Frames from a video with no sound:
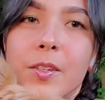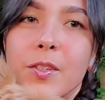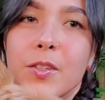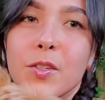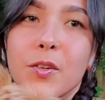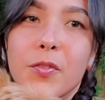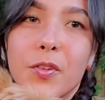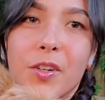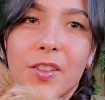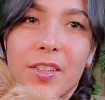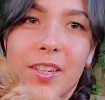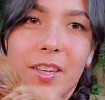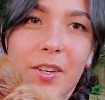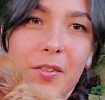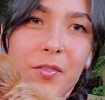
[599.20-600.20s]
So if you're
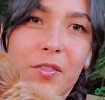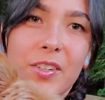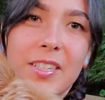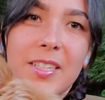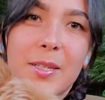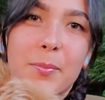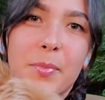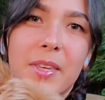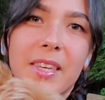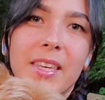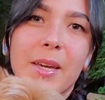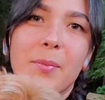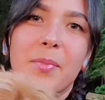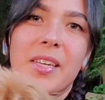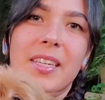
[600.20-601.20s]
looking for some
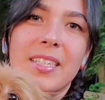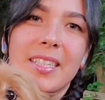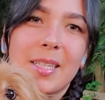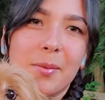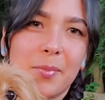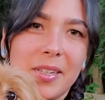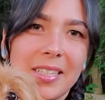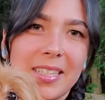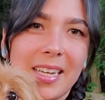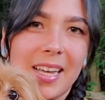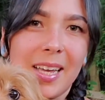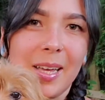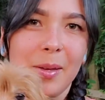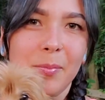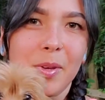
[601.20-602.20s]
yummy
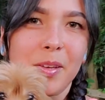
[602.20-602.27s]
summertime